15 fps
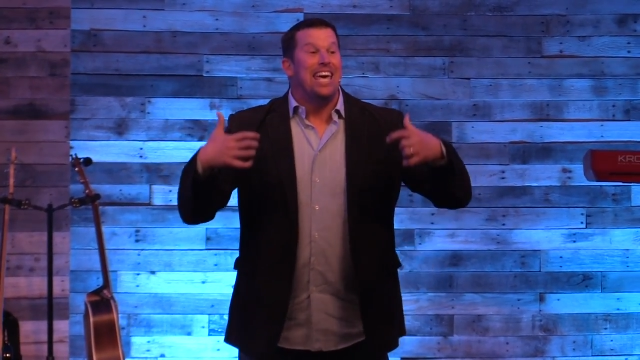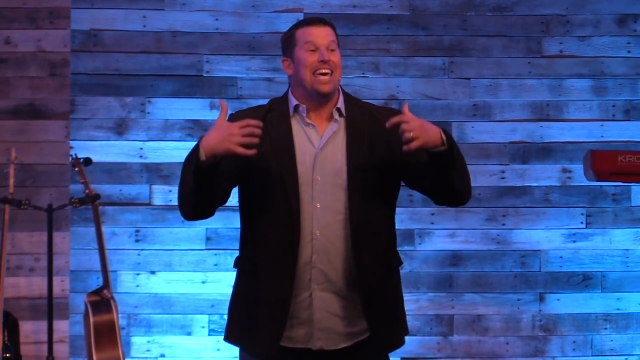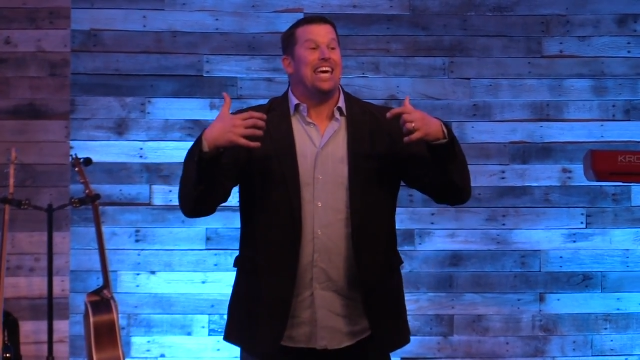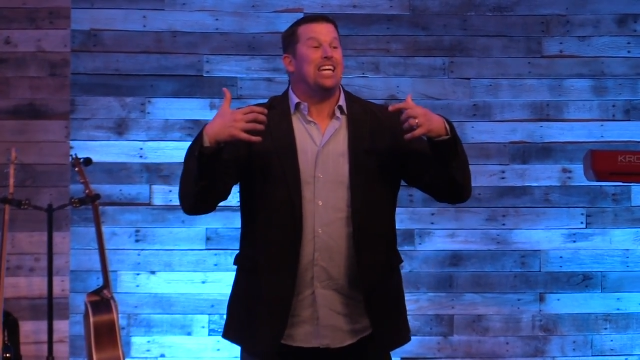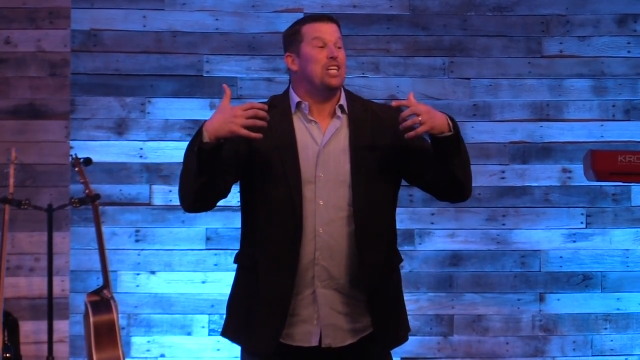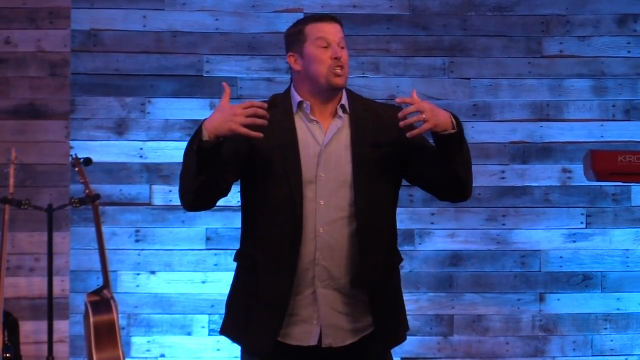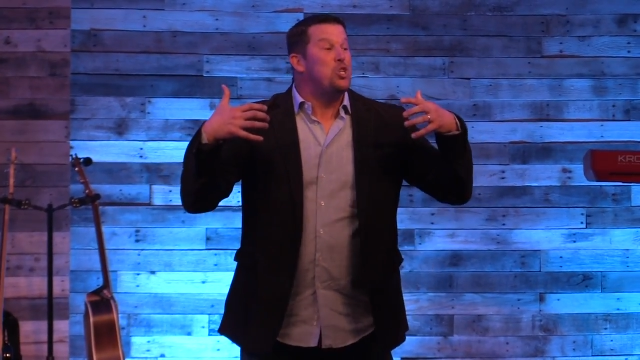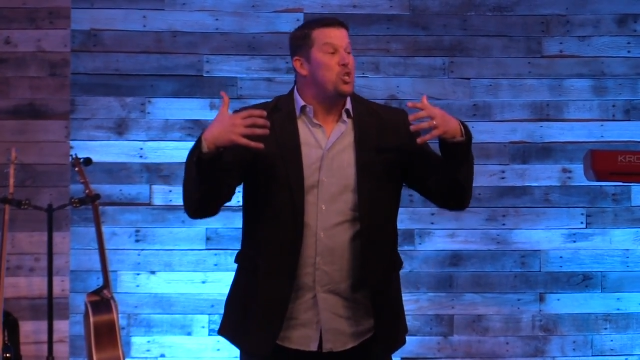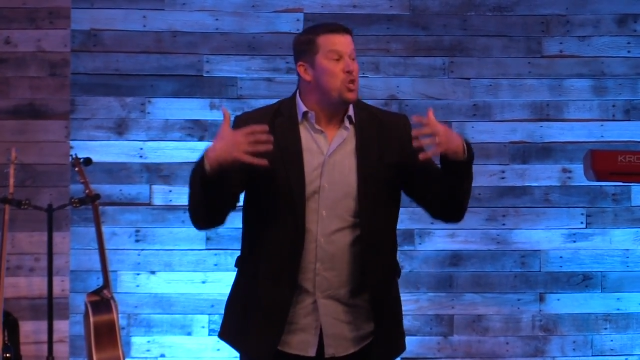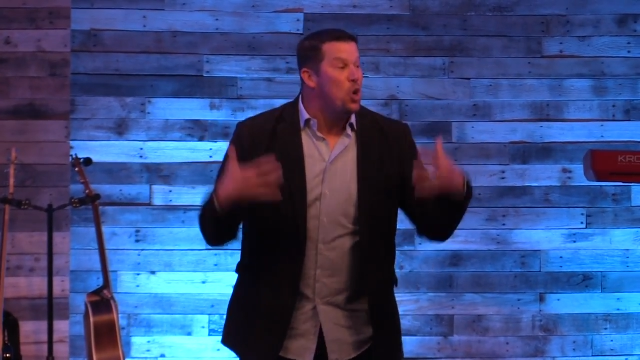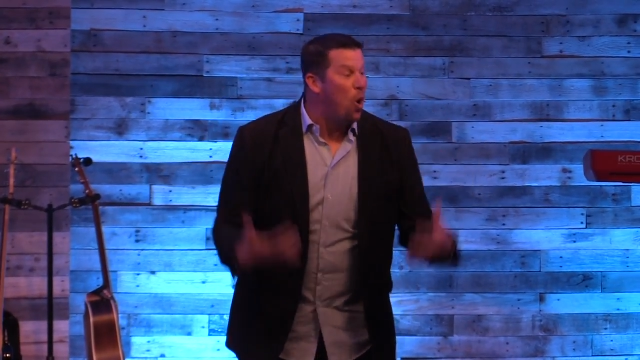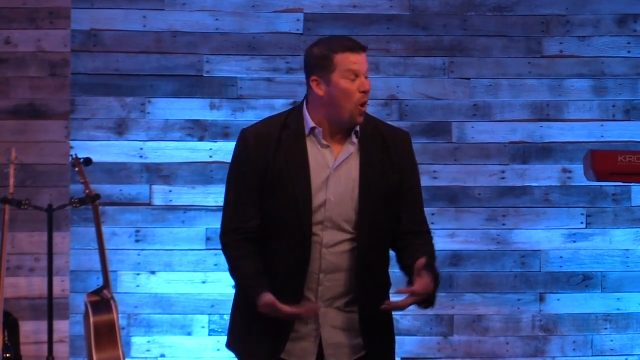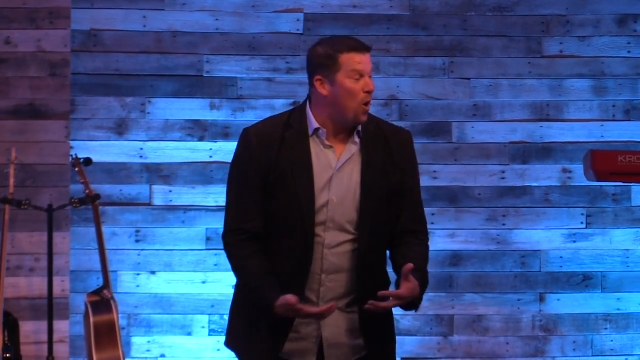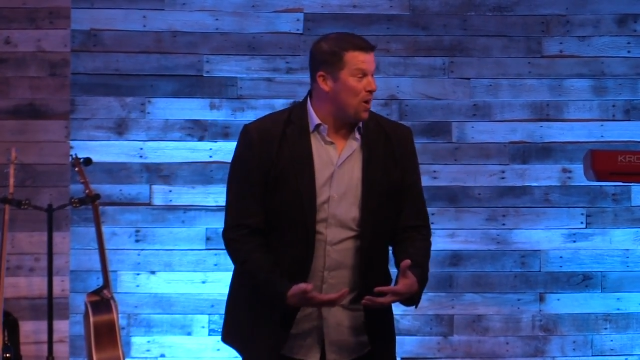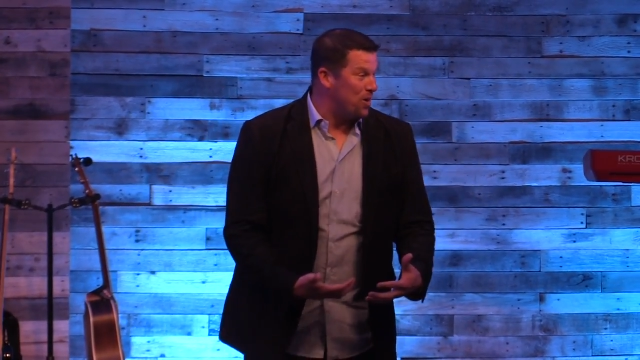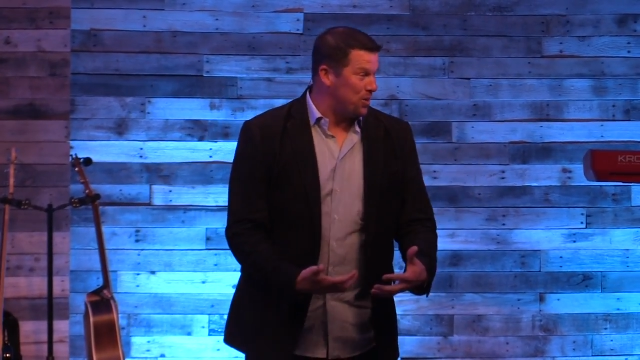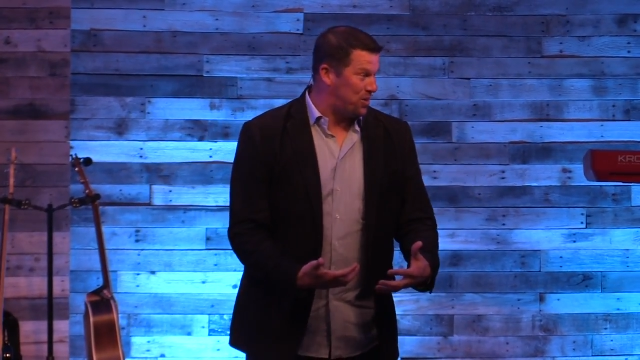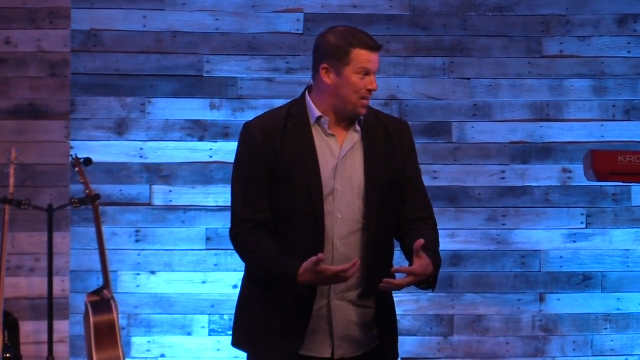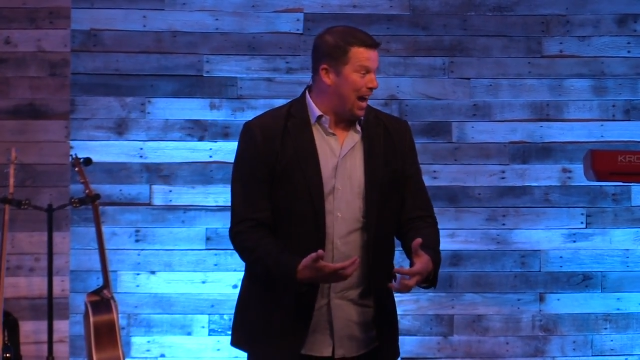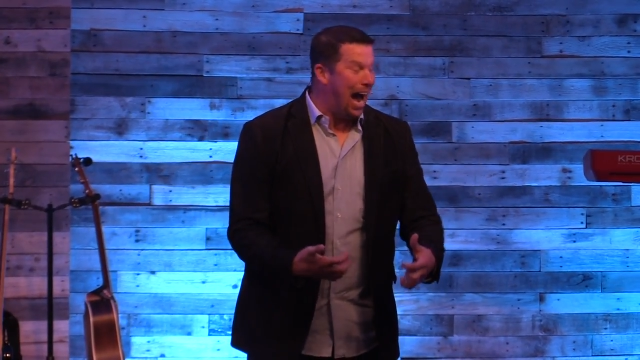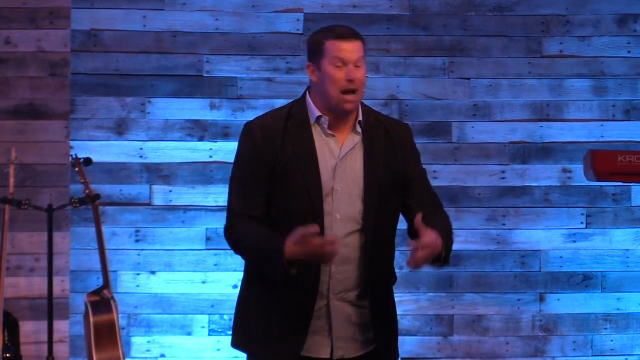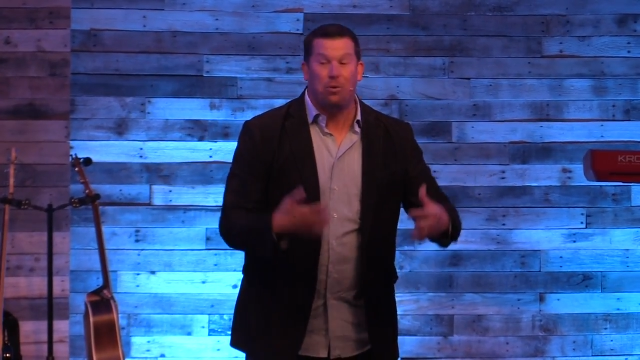It is
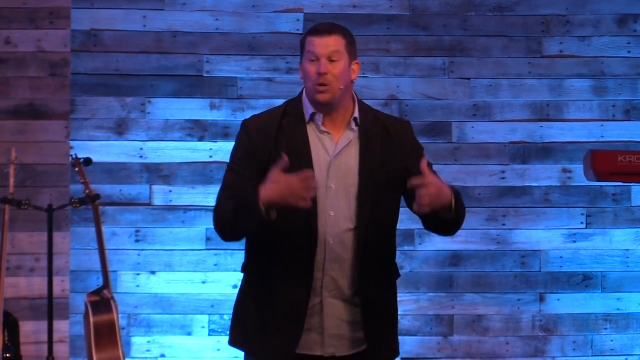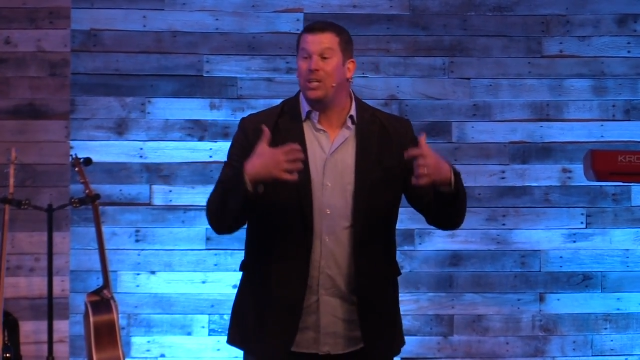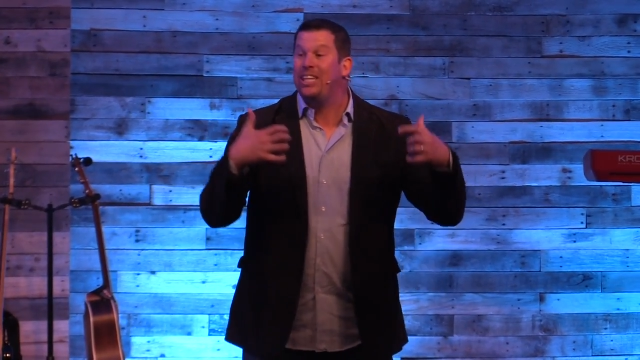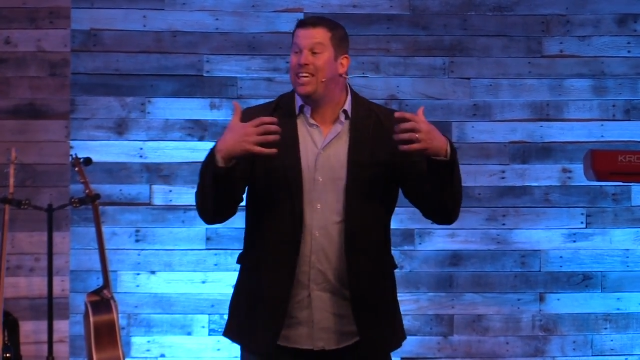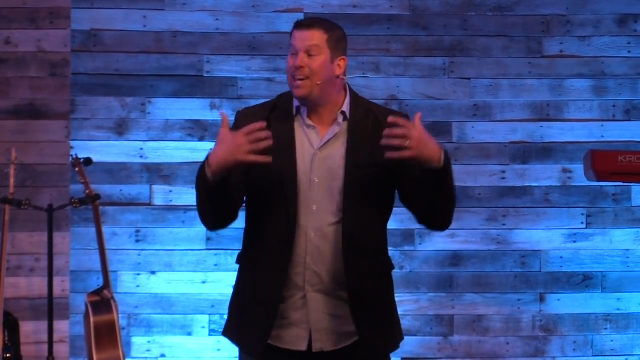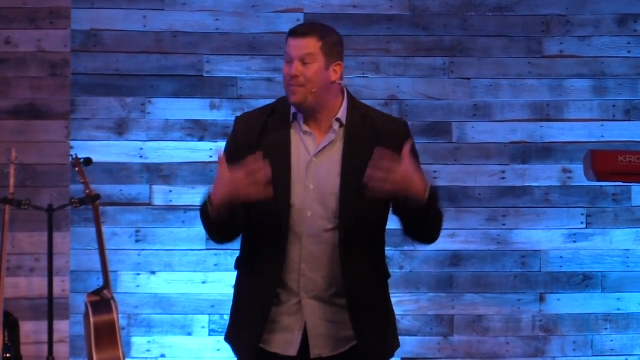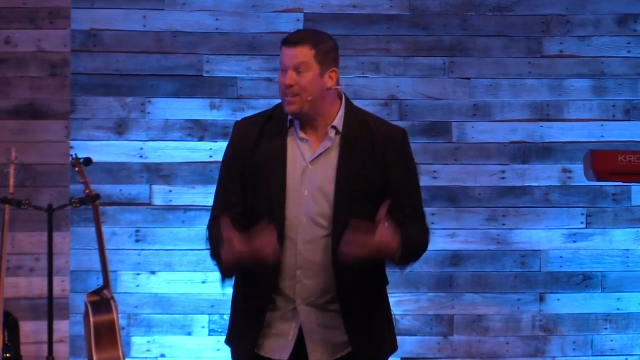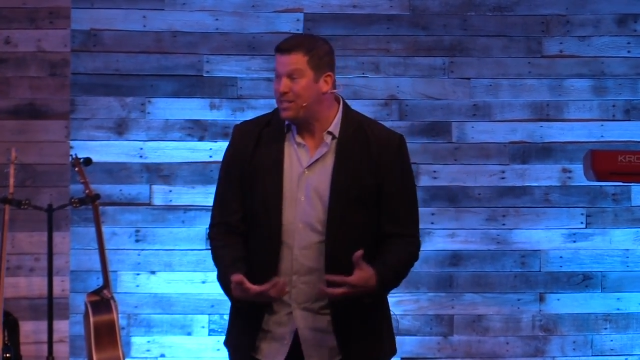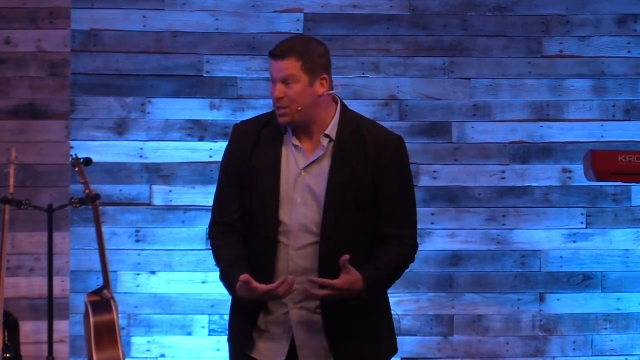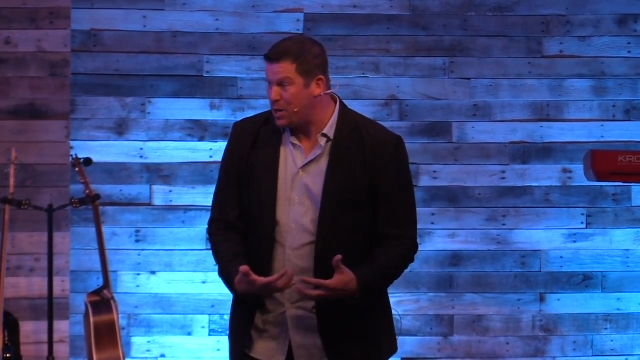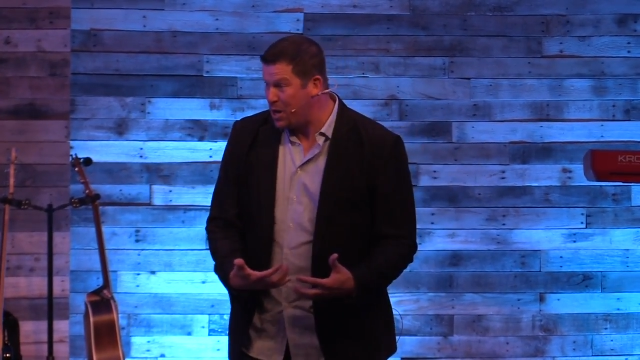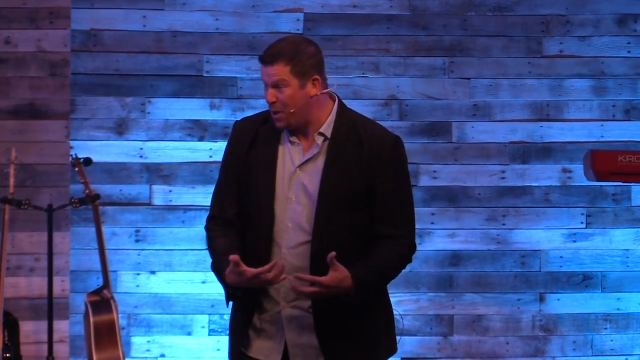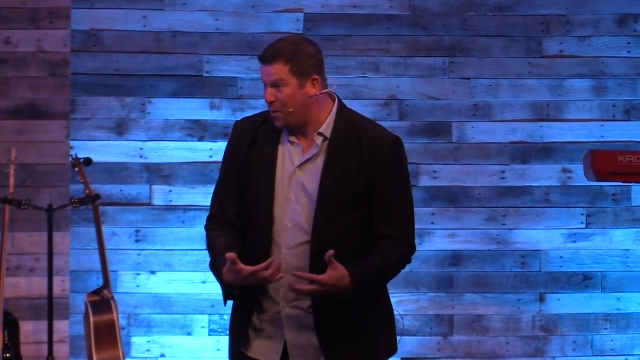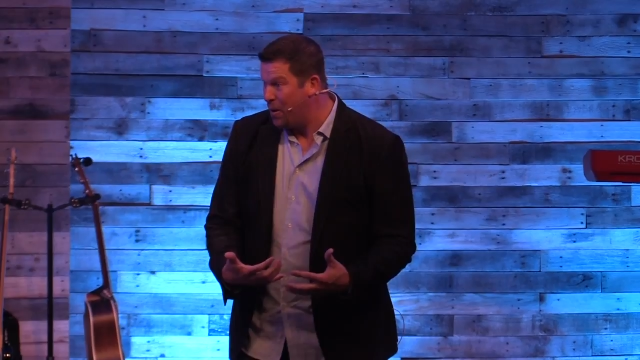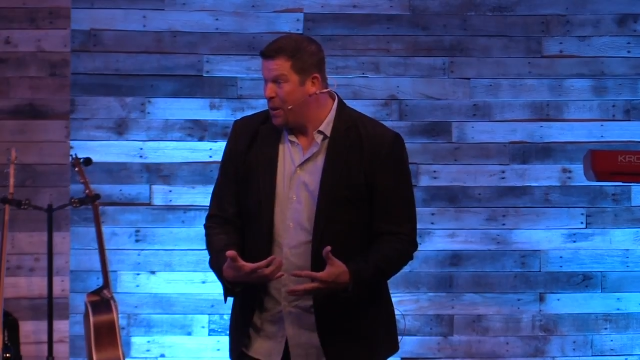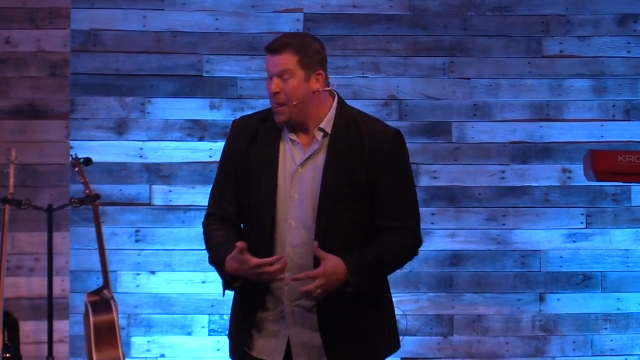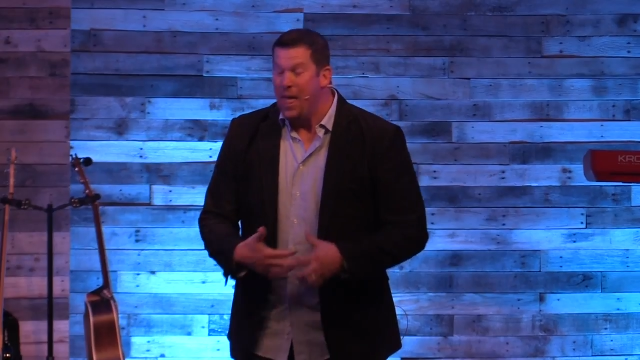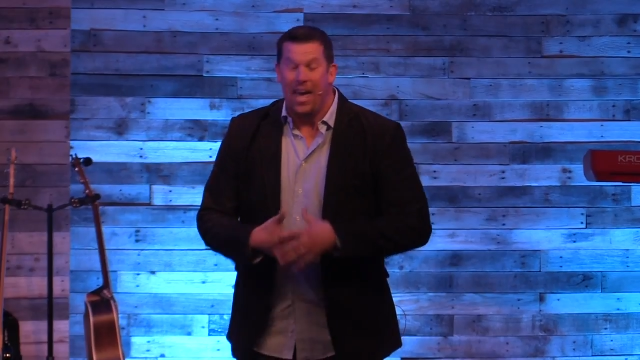yours. I will give it to you,